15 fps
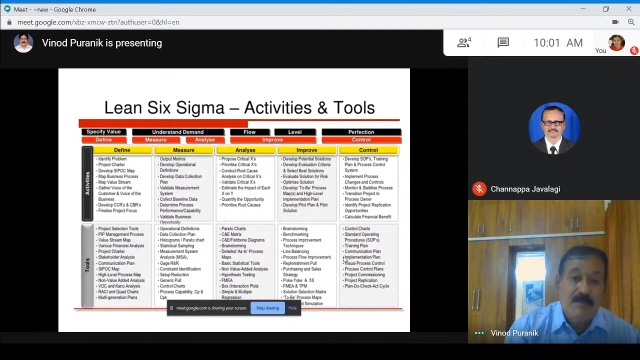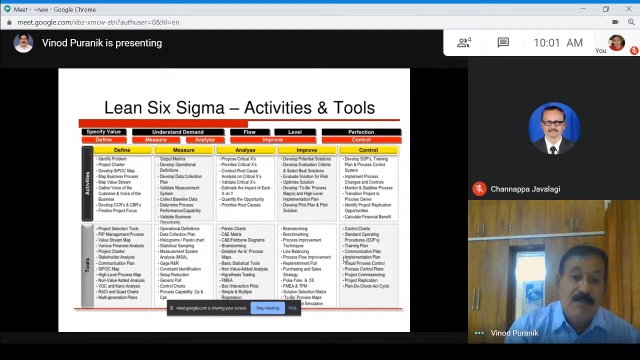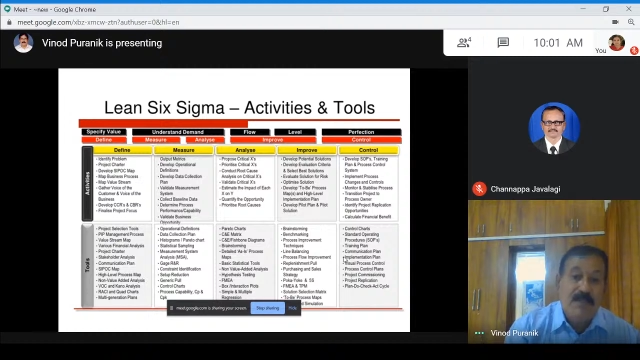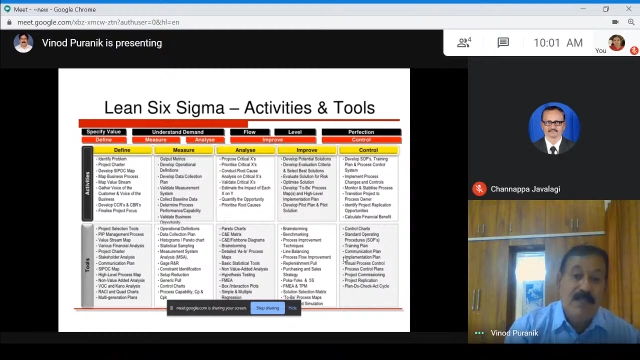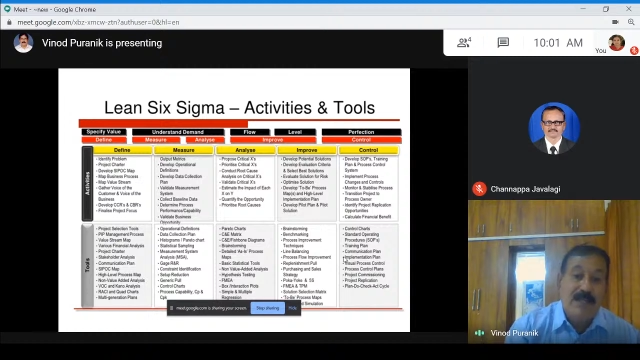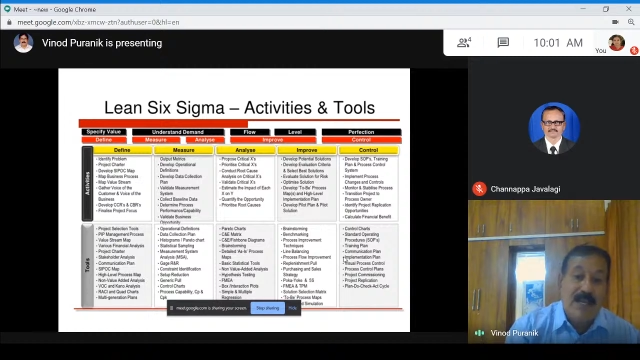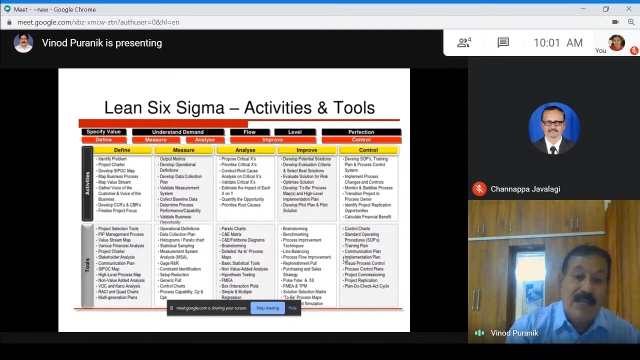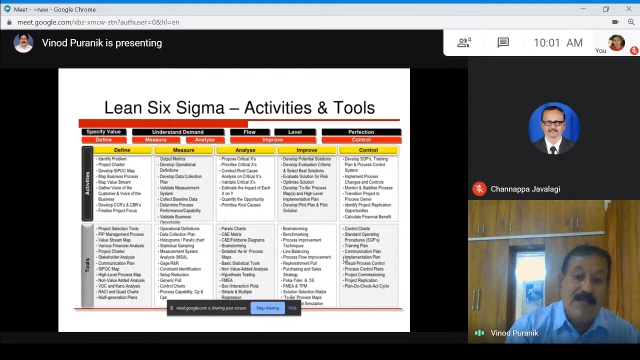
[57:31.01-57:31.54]

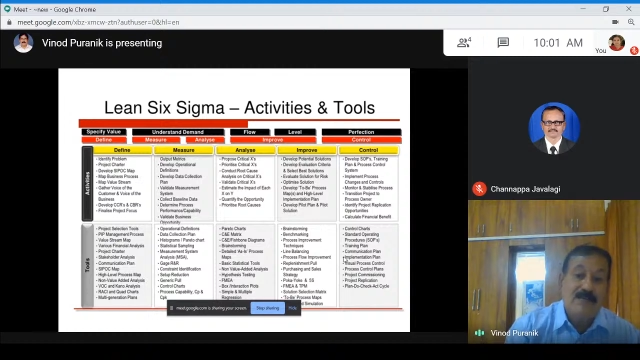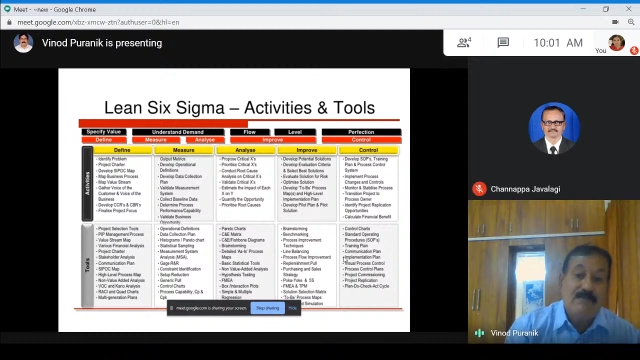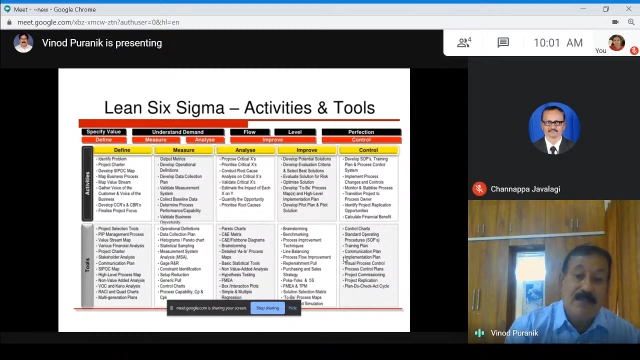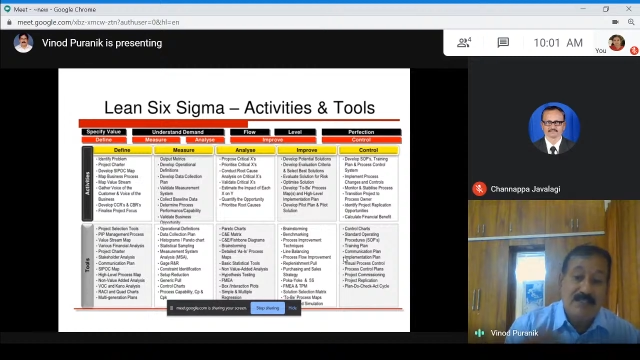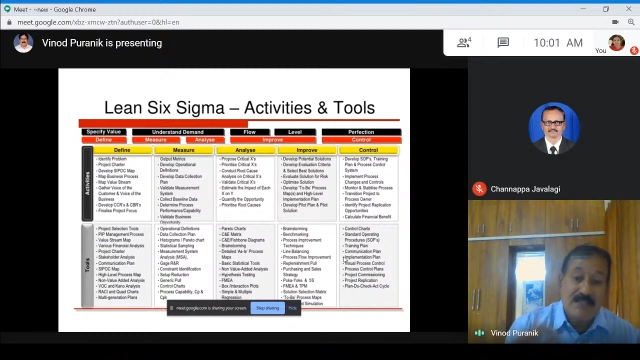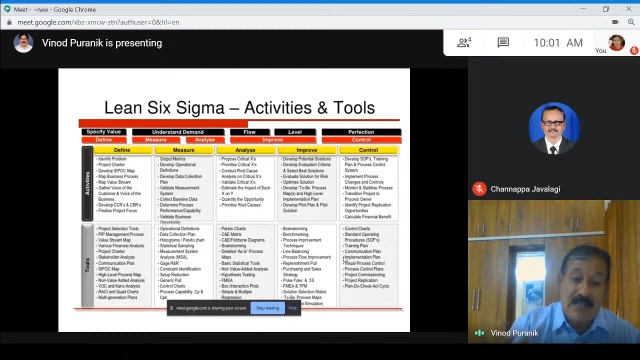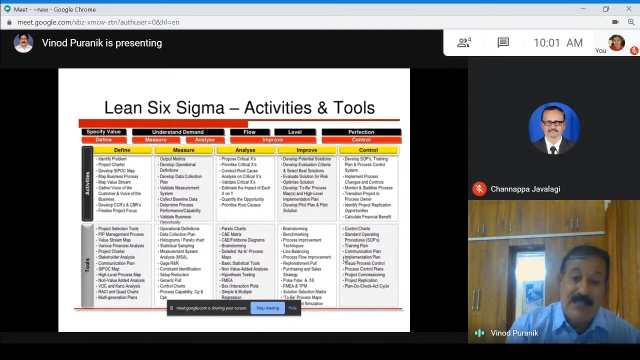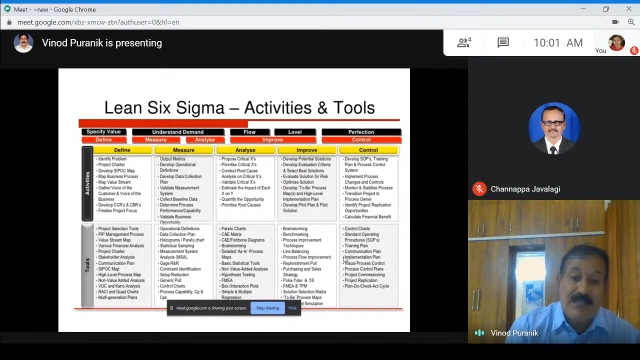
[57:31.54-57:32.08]
Then collect
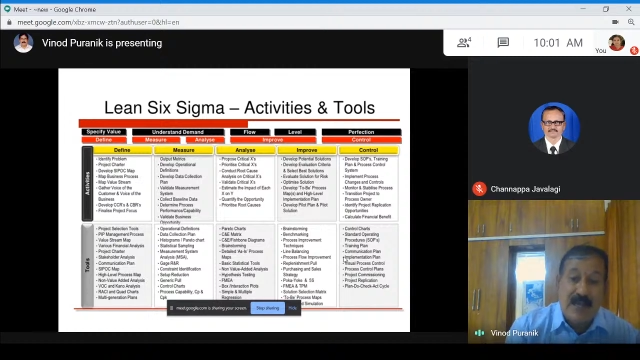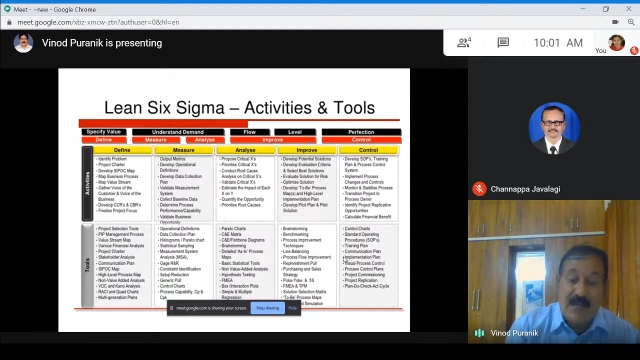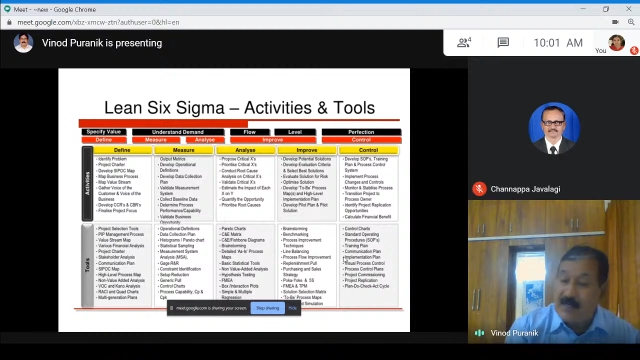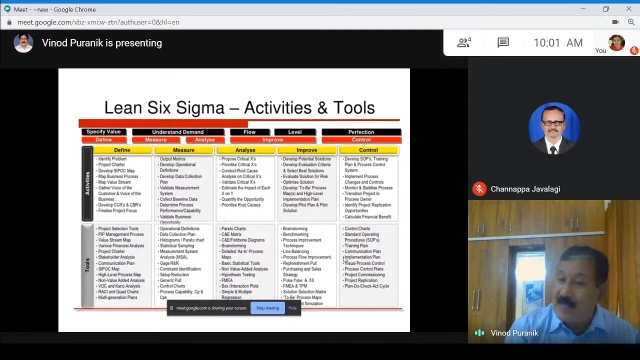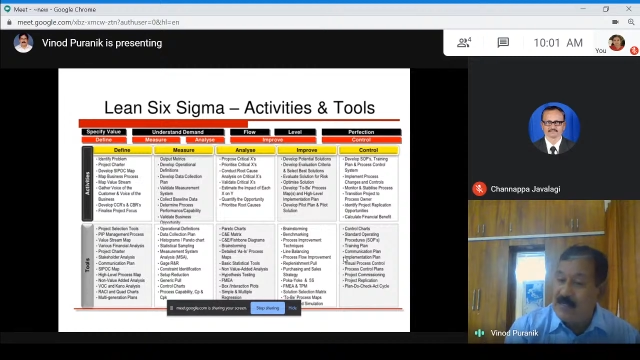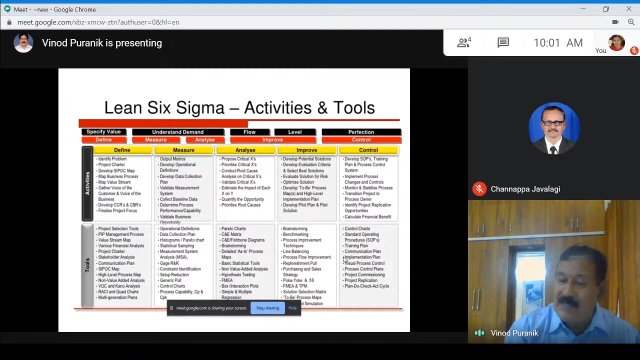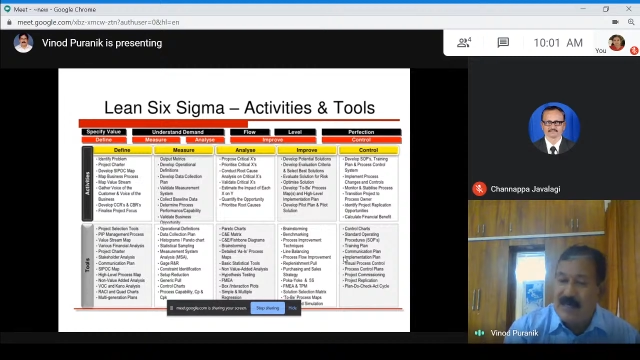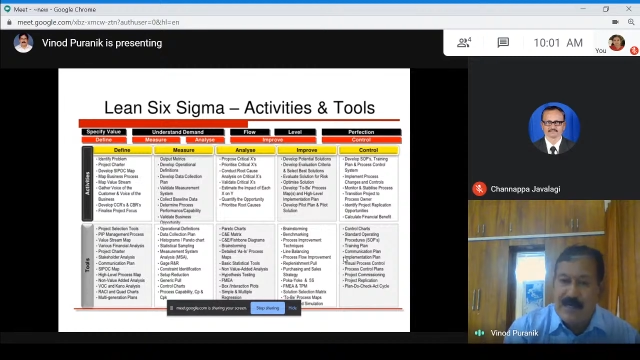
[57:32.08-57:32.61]
baseline
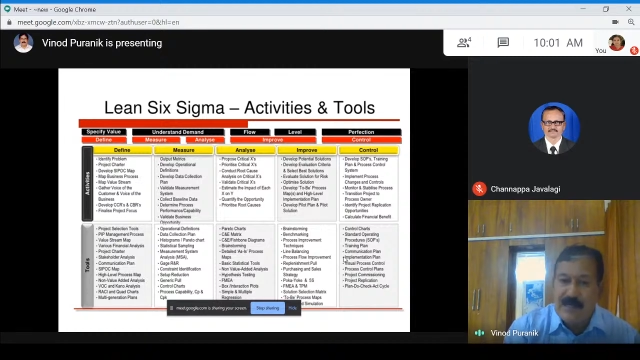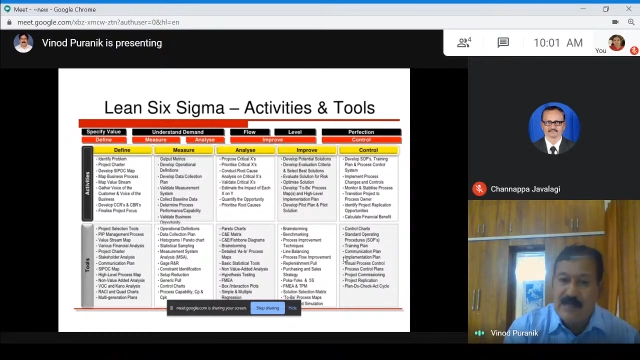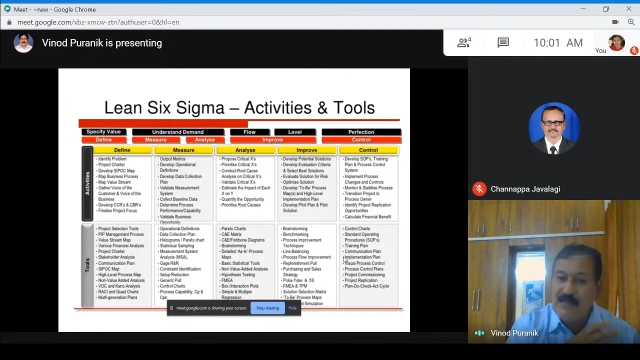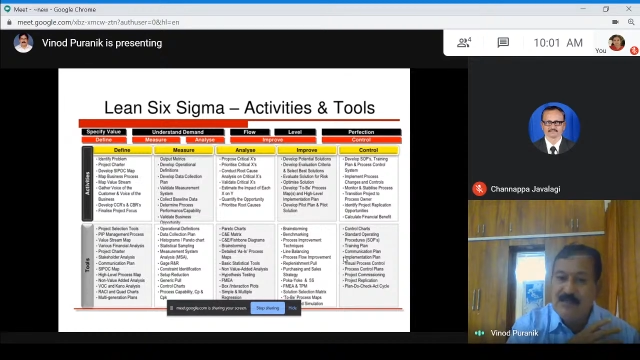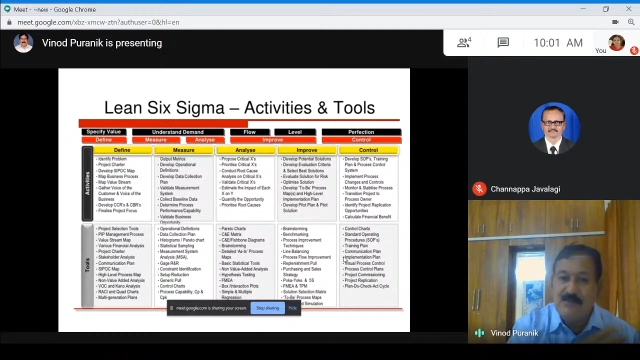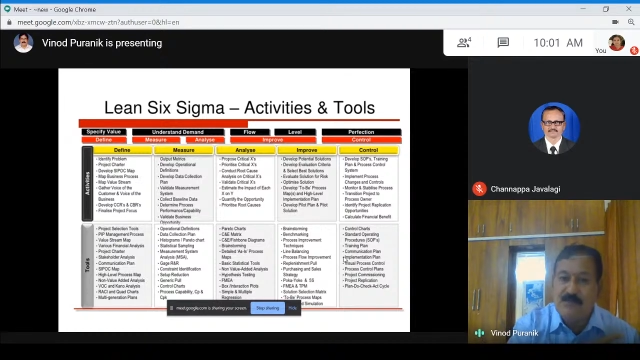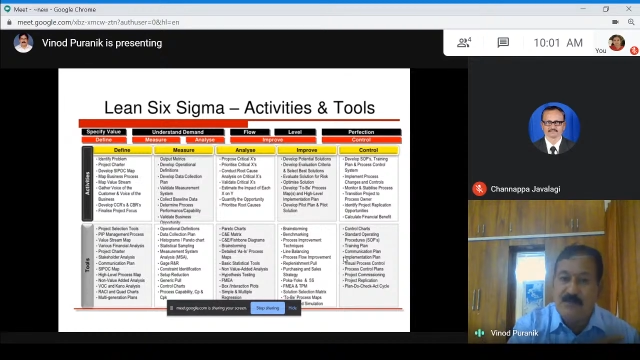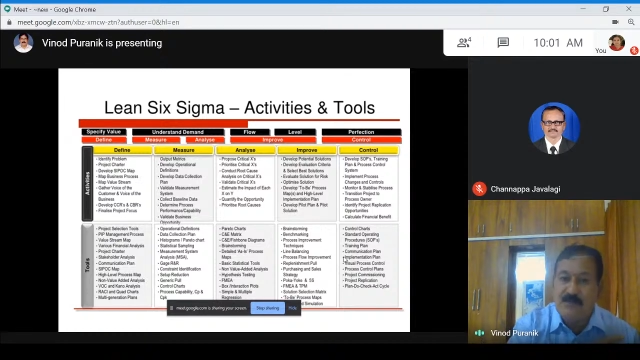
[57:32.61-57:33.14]
data.
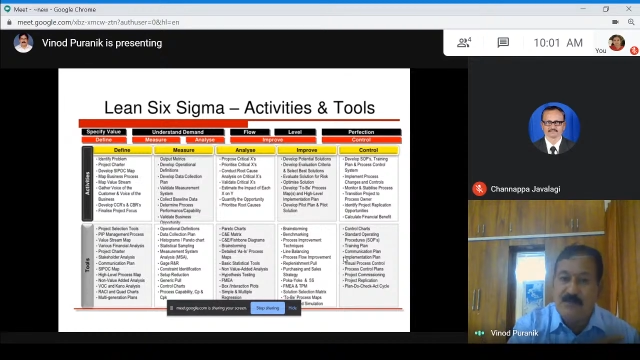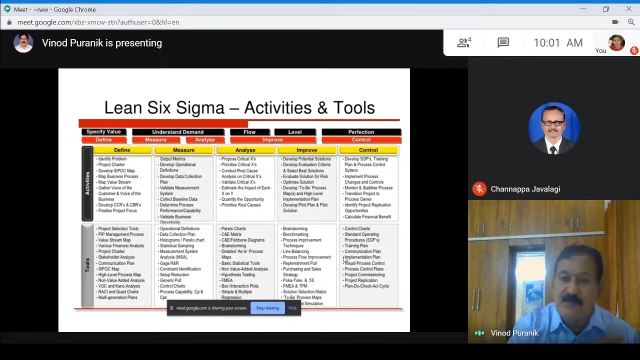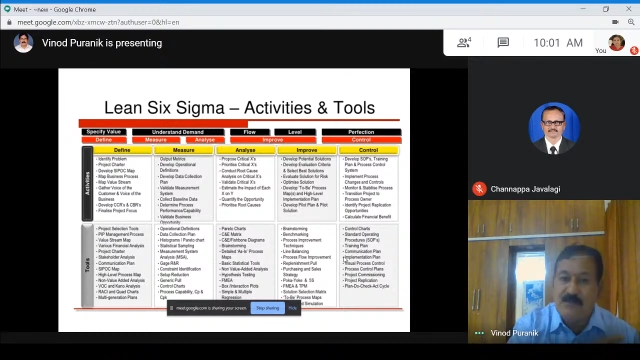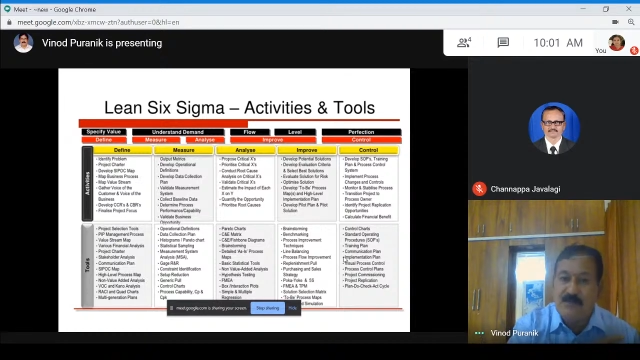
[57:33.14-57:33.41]
Data is